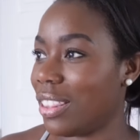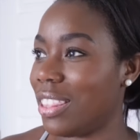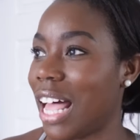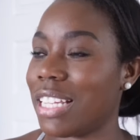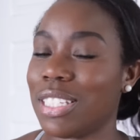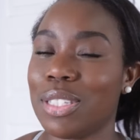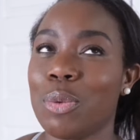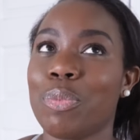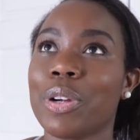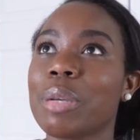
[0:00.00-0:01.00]
That is
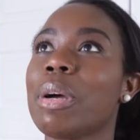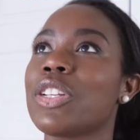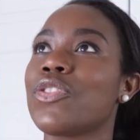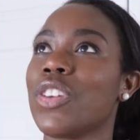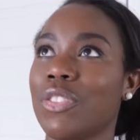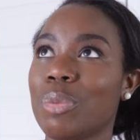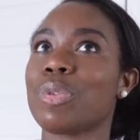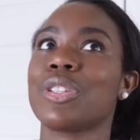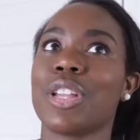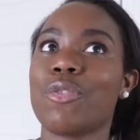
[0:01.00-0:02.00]
pretty much fifty
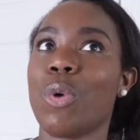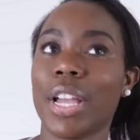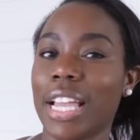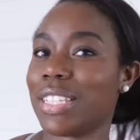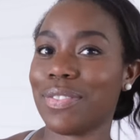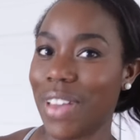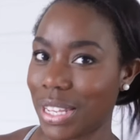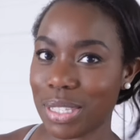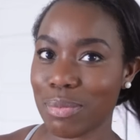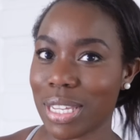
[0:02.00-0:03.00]
percent of what gets
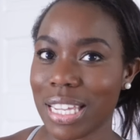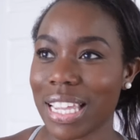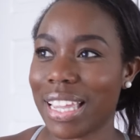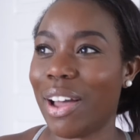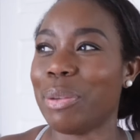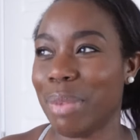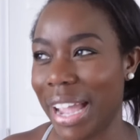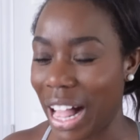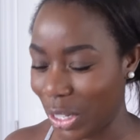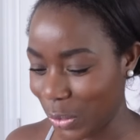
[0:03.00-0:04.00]
fed to me on my
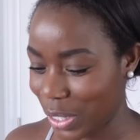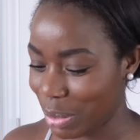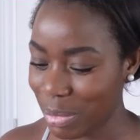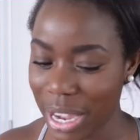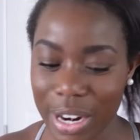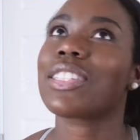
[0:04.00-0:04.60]
algorithm there.